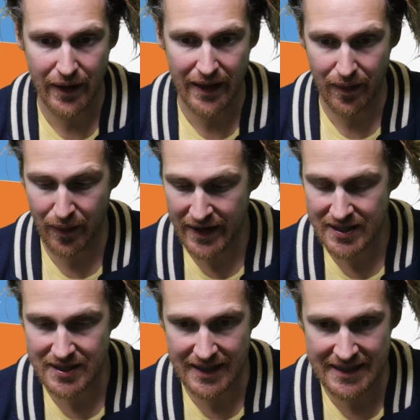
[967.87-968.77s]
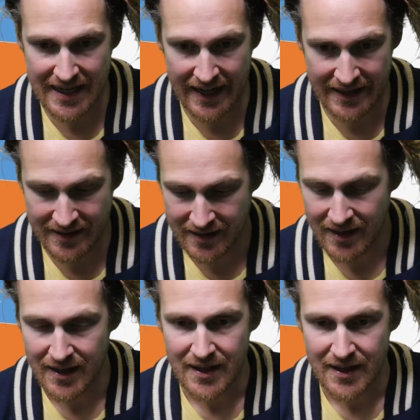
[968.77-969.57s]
that this is hidden.